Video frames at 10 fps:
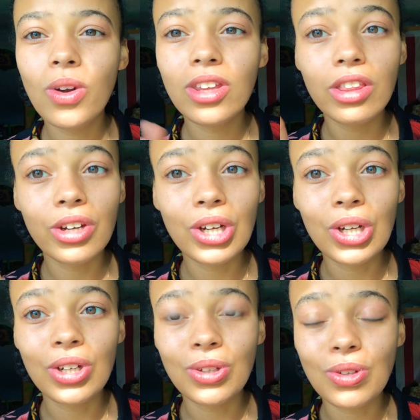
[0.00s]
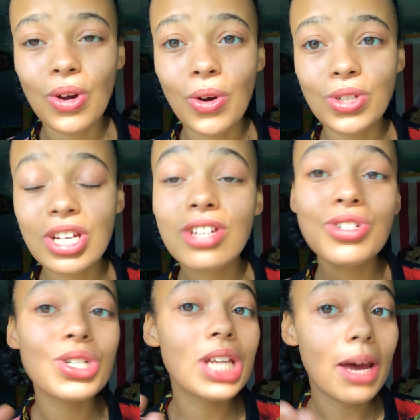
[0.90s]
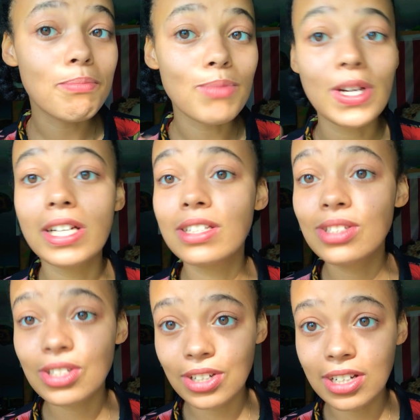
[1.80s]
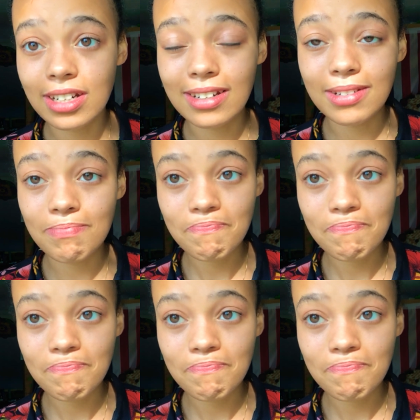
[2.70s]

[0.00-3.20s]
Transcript: either, change your temper in certain